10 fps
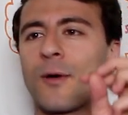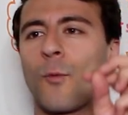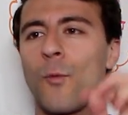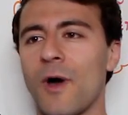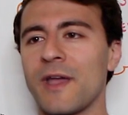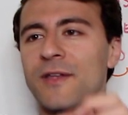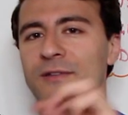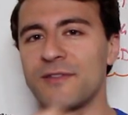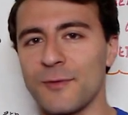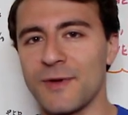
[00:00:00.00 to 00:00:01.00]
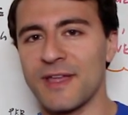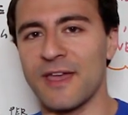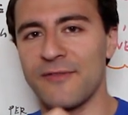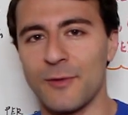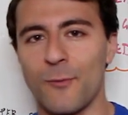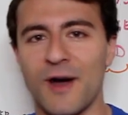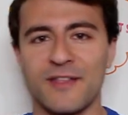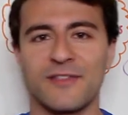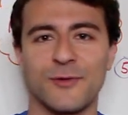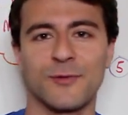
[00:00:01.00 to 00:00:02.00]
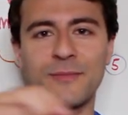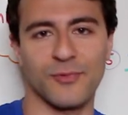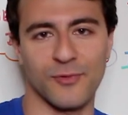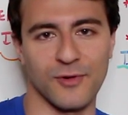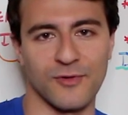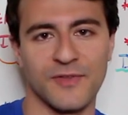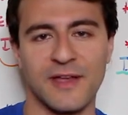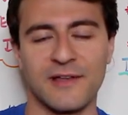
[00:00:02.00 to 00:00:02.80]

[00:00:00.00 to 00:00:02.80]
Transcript: what you're doing if you want it to improve.